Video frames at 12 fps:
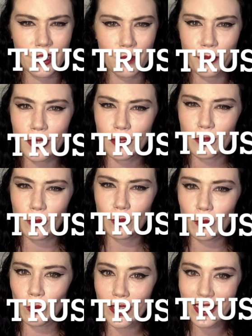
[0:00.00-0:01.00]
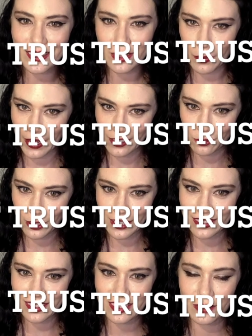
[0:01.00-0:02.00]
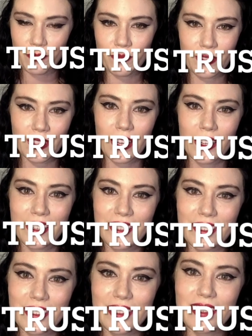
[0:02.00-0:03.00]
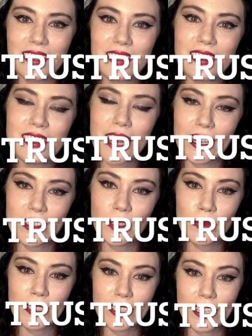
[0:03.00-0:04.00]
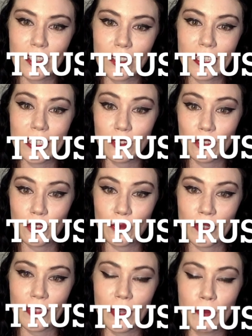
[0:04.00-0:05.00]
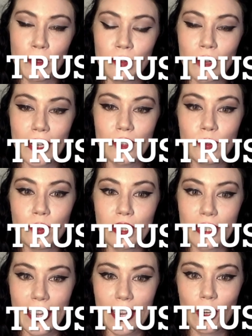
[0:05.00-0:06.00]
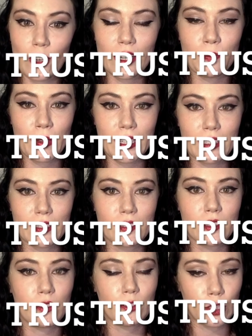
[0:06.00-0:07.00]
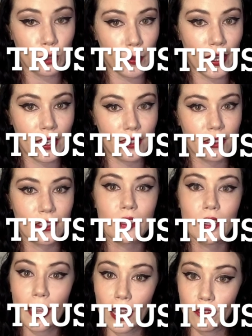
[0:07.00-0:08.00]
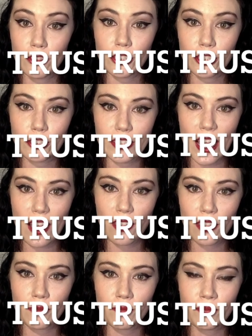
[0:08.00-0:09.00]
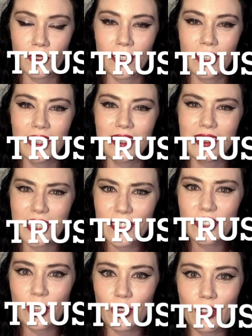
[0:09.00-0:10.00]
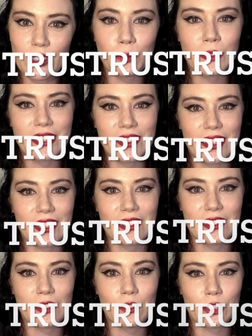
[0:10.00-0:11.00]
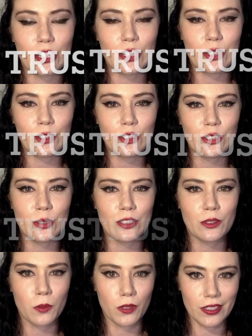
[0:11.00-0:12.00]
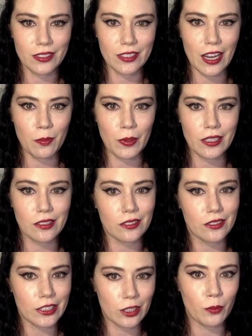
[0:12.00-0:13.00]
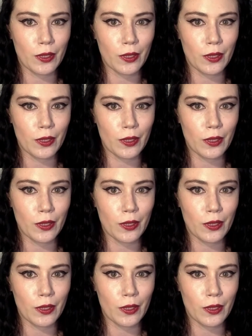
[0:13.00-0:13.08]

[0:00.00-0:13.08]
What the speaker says: But what is a pet trust? This is a testamentary instrument that provides for the care and maintenance of your pet after your death. Let's go to the Louisiana Civil Code to explore this topic a little bit